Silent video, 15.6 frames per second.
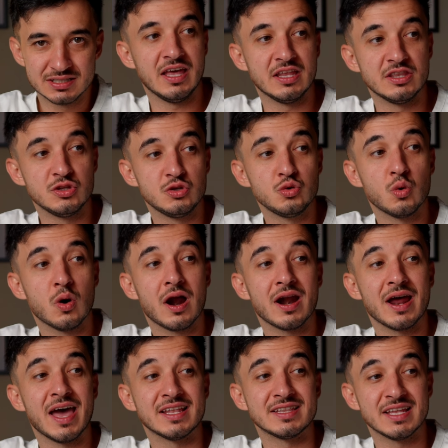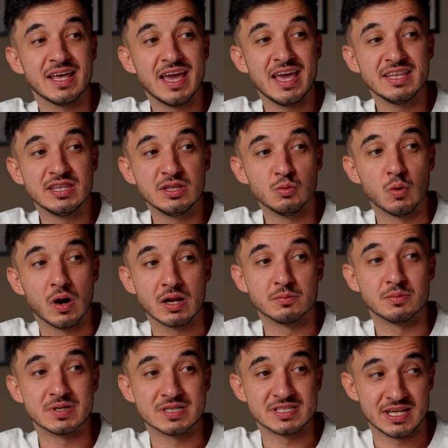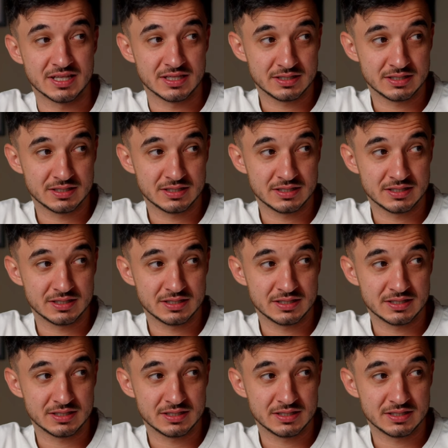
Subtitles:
and you are at 81%.